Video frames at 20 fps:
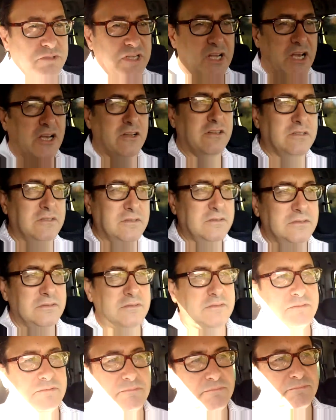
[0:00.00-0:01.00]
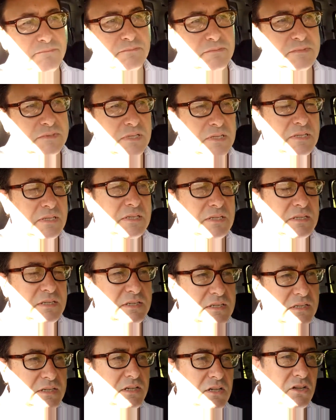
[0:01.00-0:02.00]
tone,
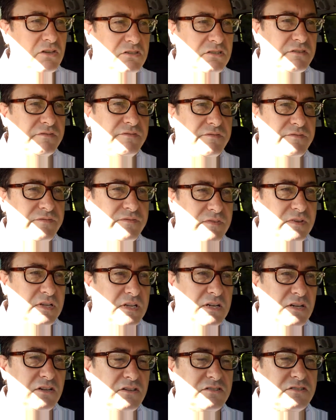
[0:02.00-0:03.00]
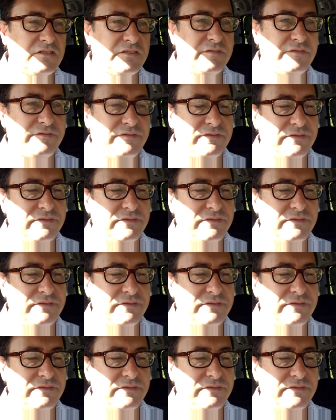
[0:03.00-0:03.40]
loss of, loss of,